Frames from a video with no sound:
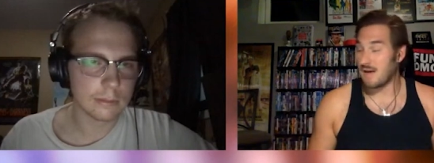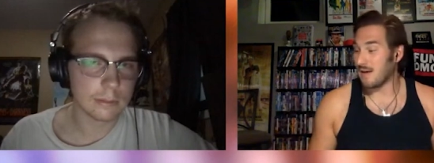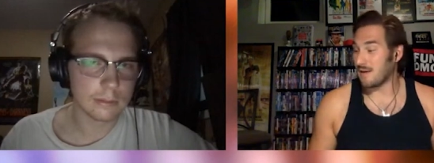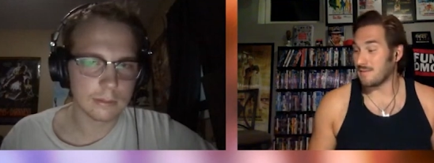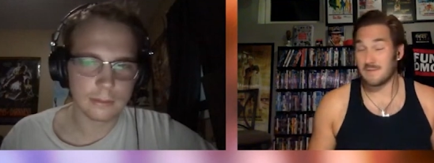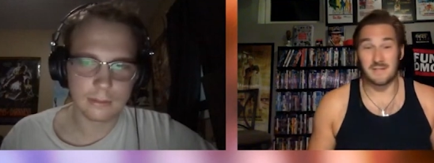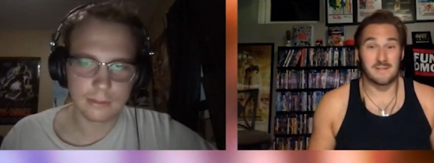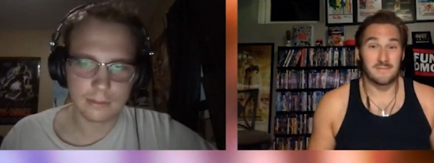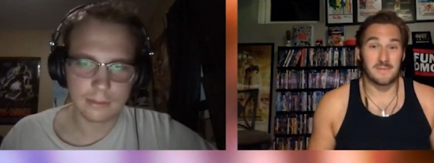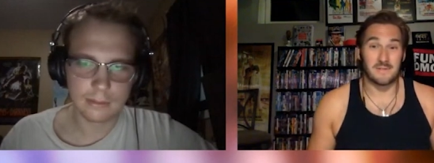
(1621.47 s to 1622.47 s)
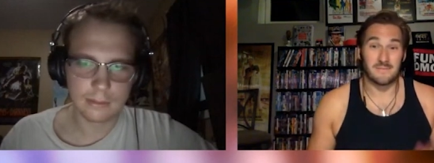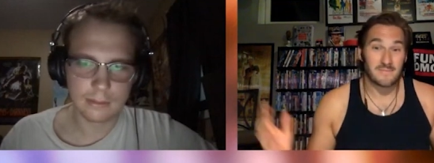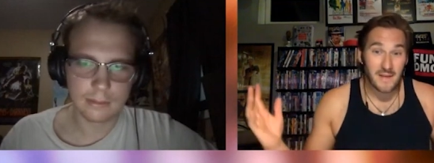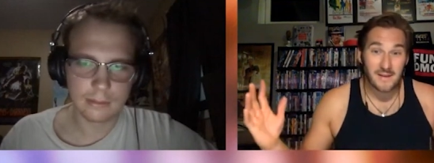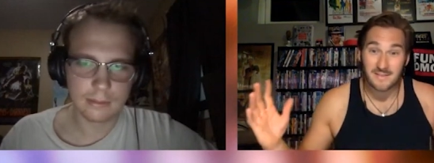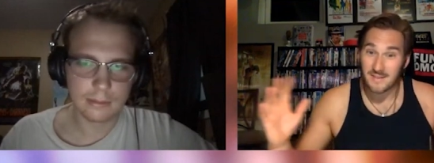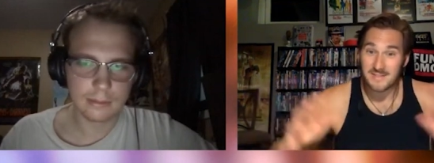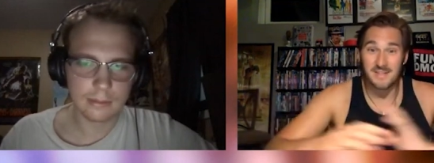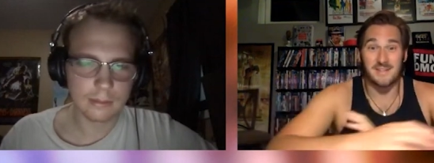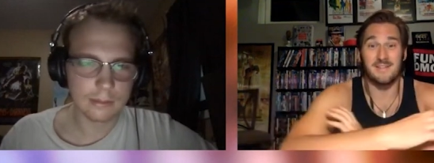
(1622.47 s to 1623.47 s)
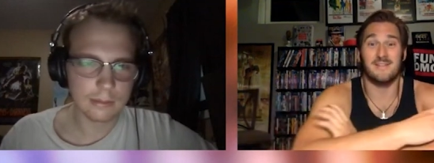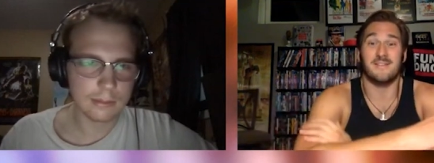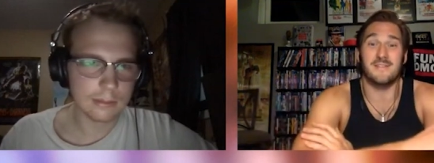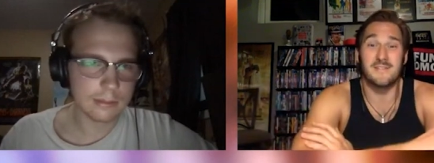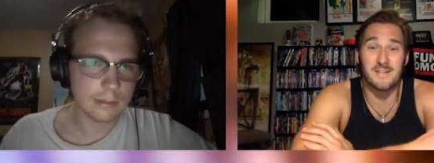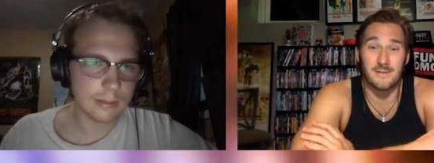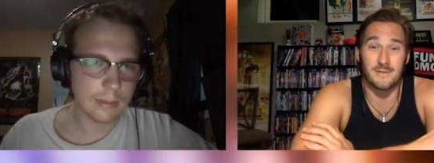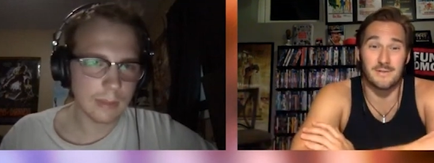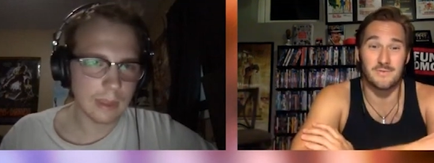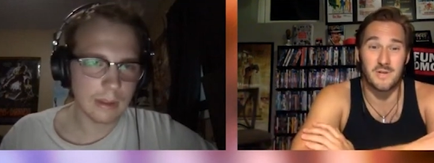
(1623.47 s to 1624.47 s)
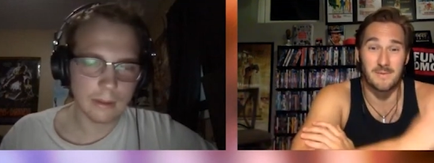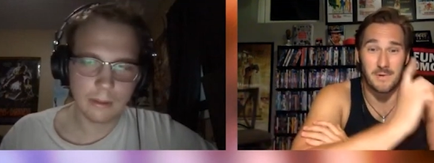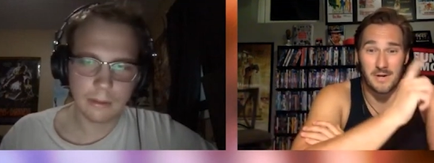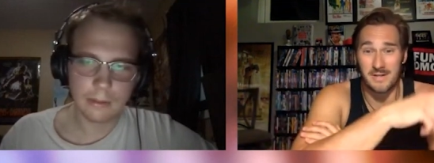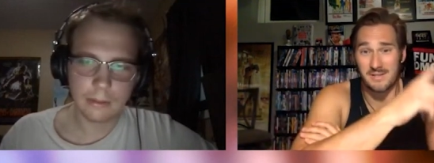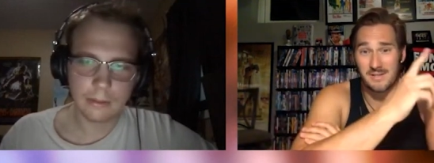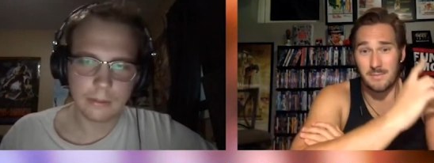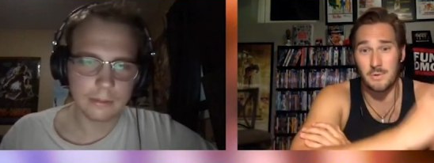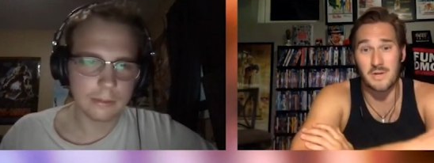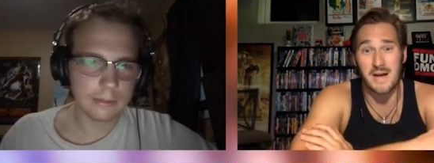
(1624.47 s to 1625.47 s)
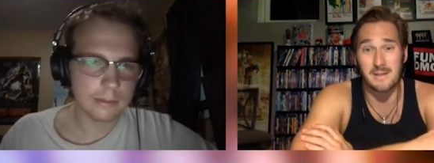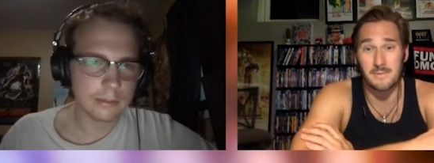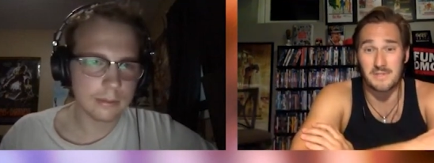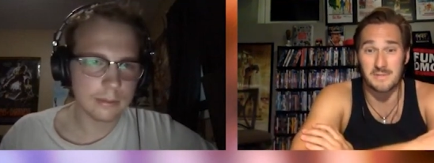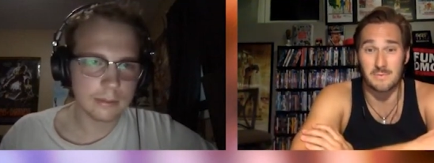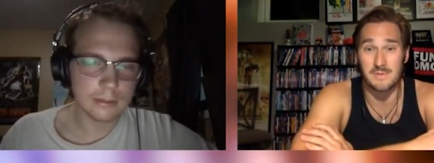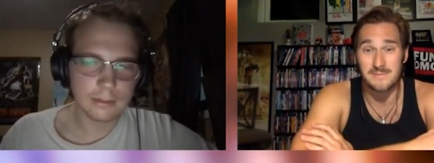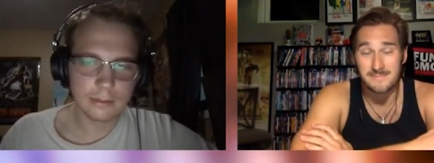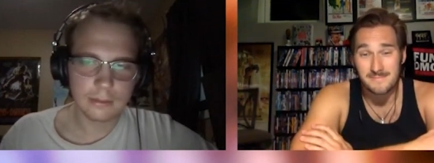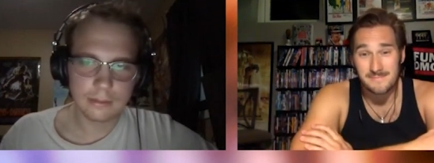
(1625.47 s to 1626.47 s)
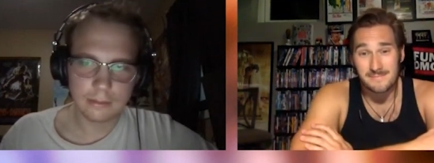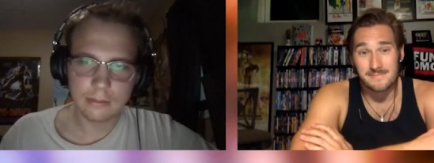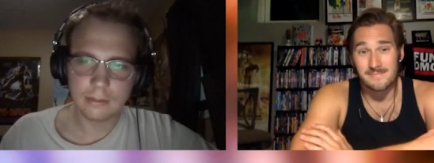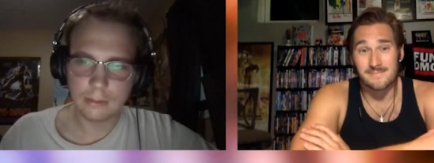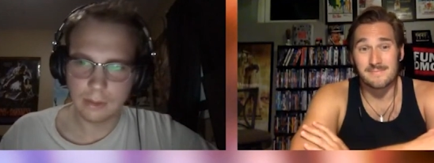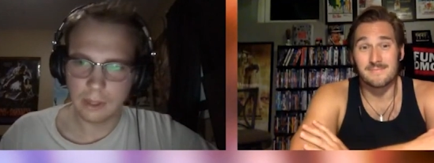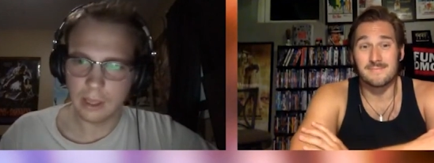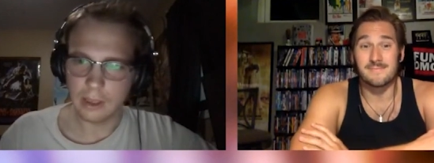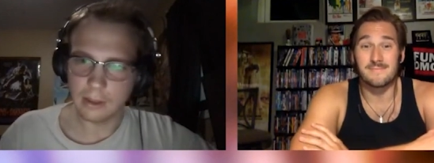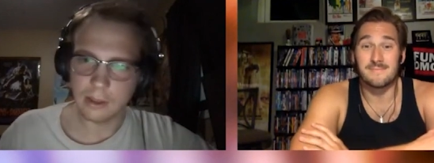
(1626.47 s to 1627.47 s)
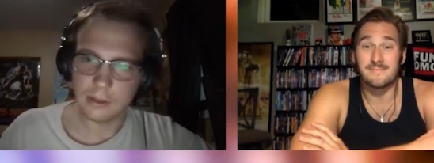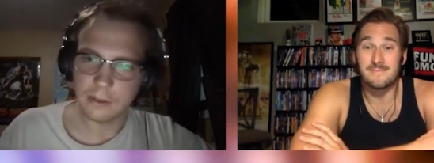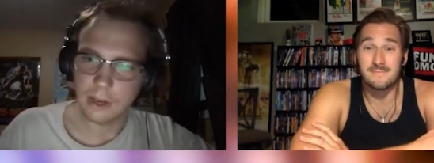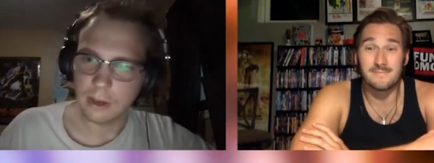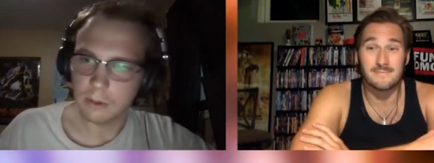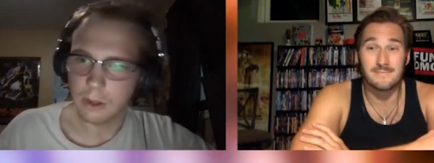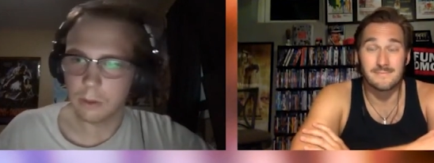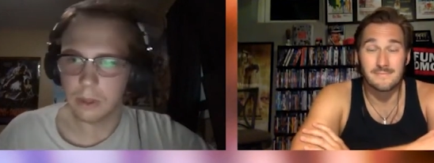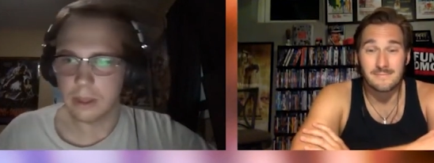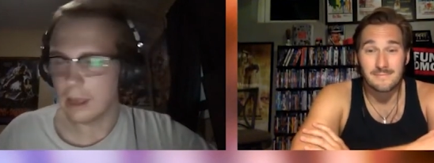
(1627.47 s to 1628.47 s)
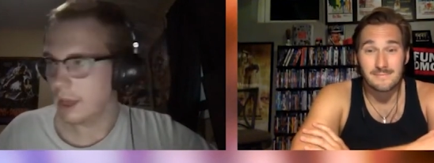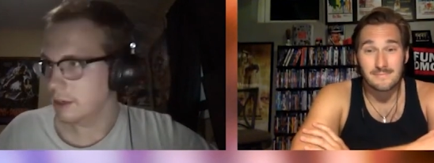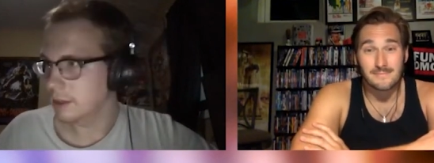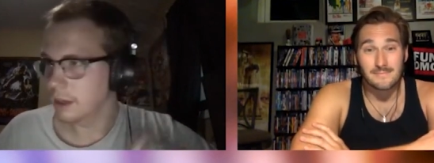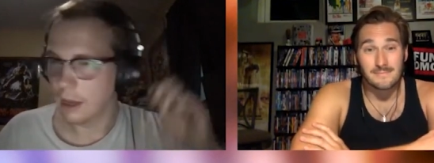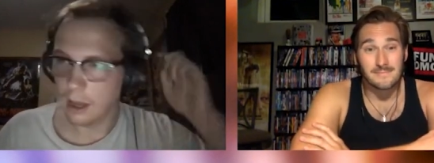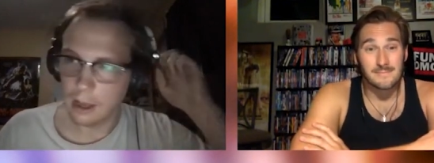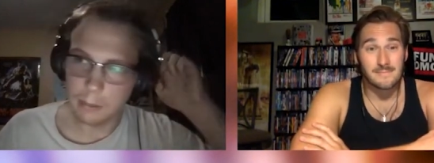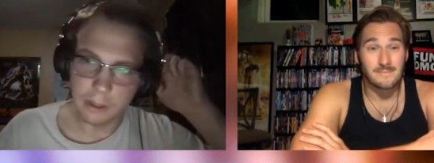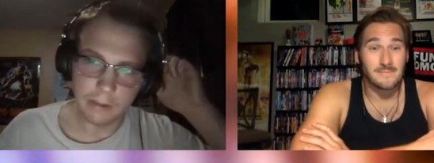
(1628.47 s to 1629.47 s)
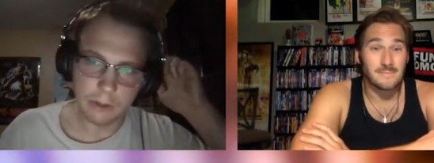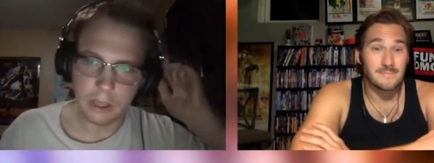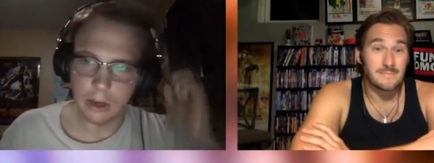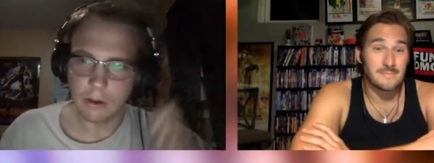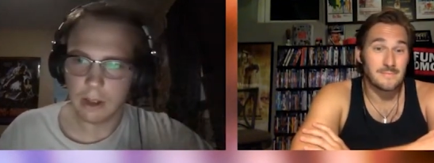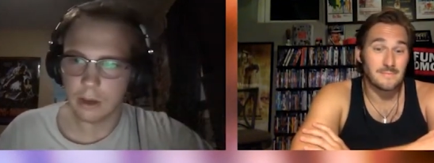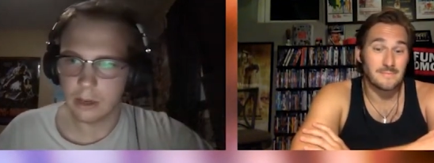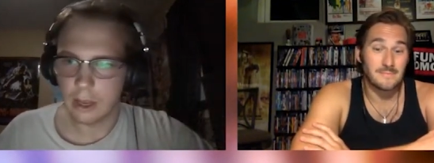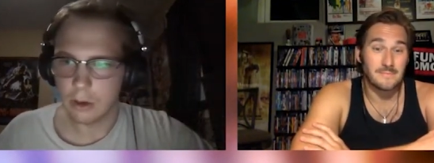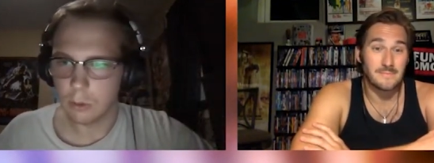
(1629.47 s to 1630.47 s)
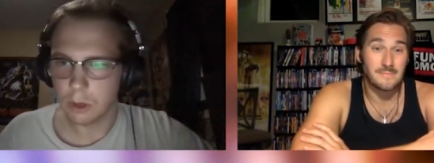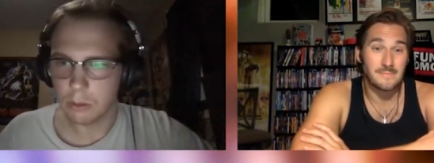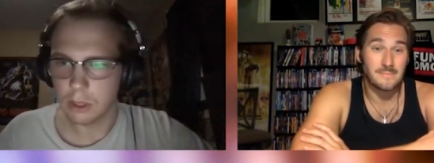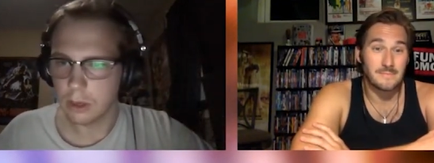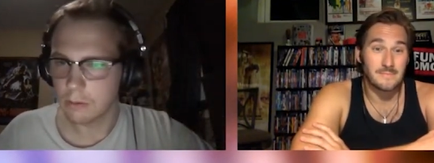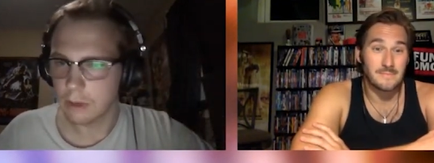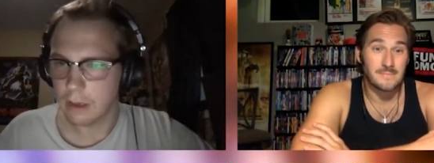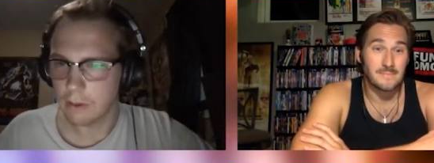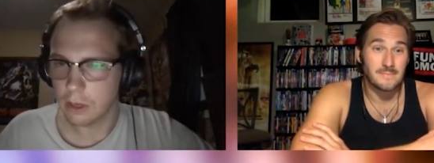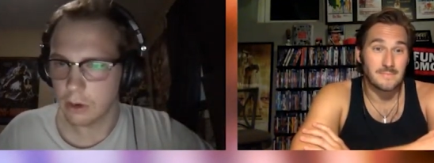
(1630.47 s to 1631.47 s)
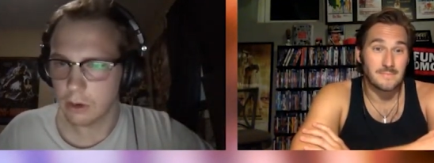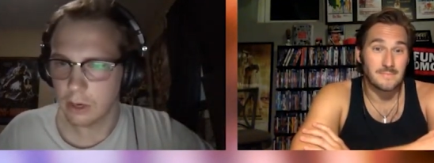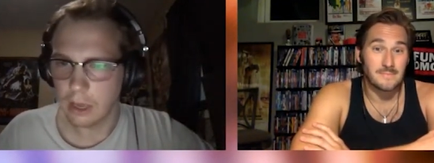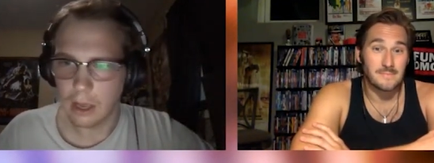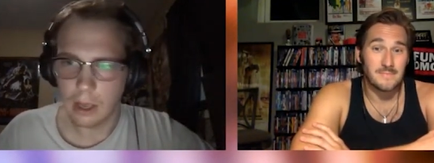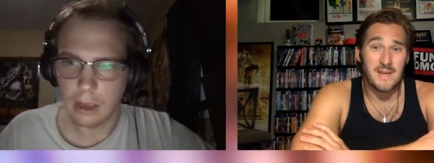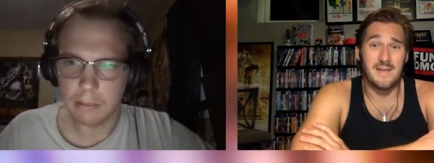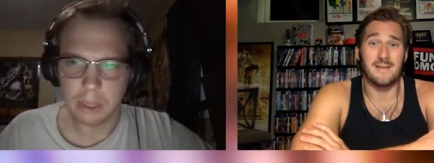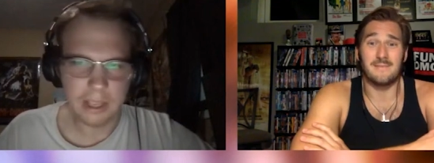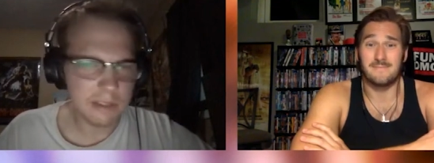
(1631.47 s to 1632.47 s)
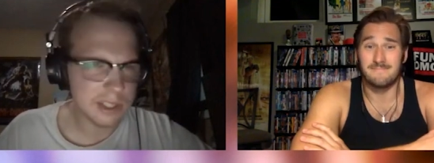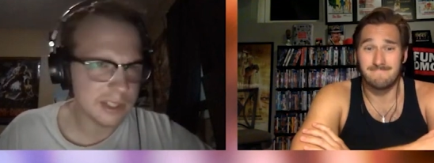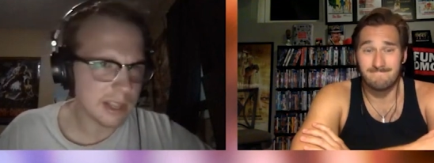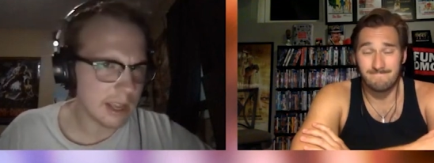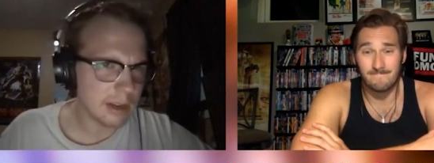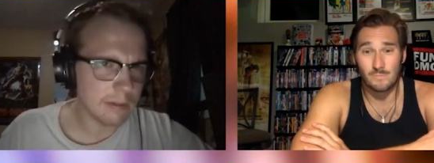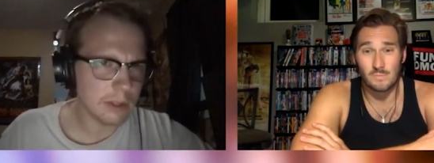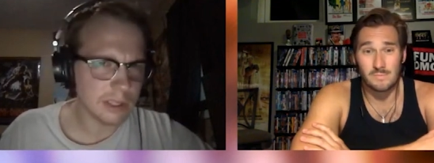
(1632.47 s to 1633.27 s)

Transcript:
Speaker 1: And uh, but hey, nice to get nice to get another check mark at the W column on this one.
Speaker 2: Yeah, that's fair. Well, with that, uh, I believe you get your record now to one below 500. Uh, I believe this is the end of